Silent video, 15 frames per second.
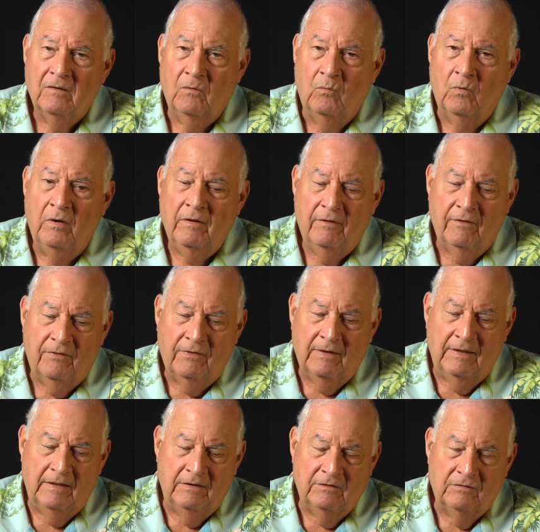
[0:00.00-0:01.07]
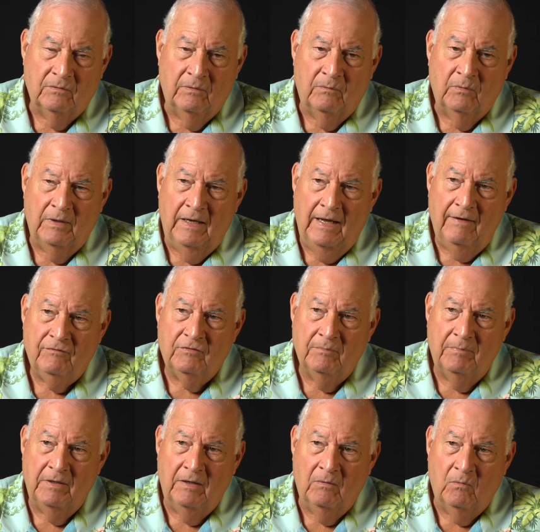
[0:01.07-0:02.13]
one of the things that we have to
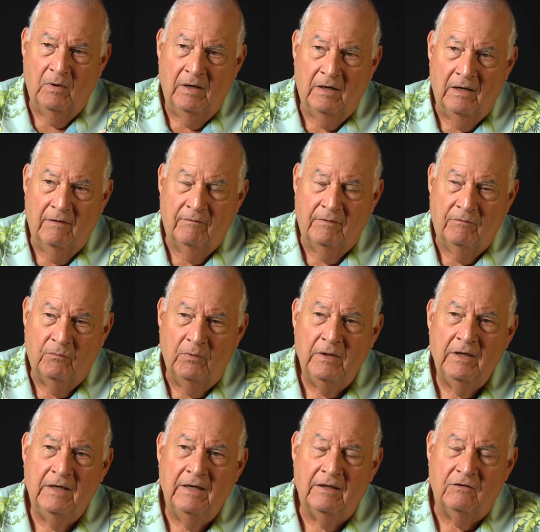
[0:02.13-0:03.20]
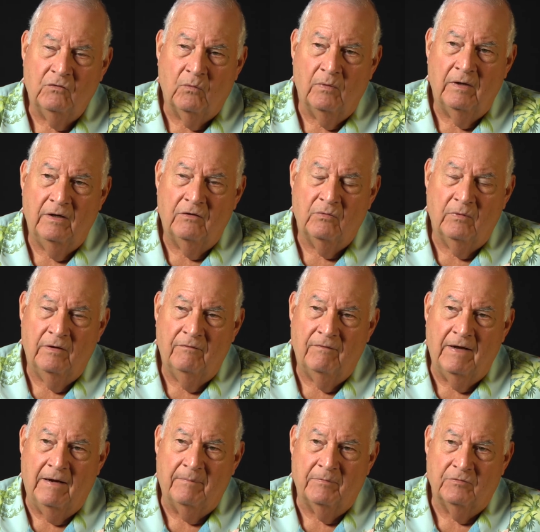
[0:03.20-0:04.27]
be aware of if we get 20
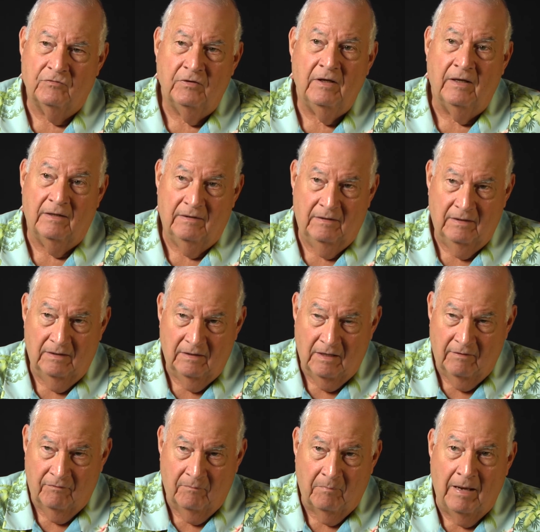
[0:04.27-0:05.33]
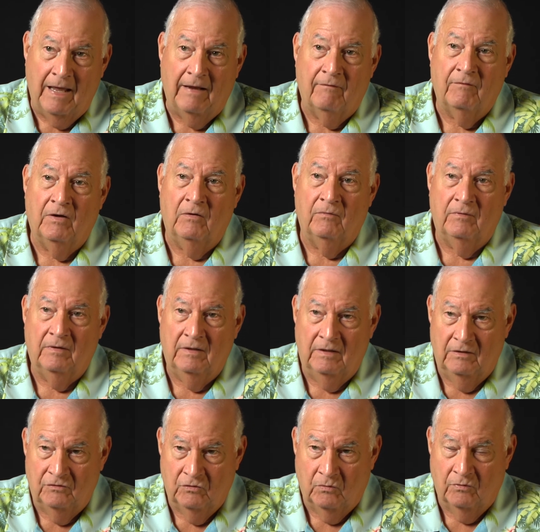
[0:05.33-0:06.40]
25 percent of the black vote
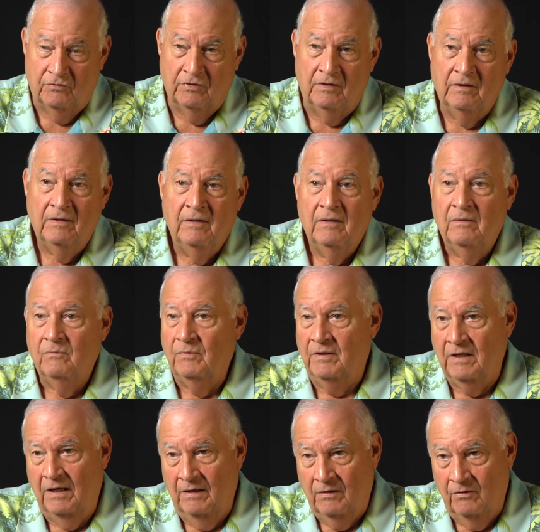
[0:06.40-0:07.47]
in Georgia, we can't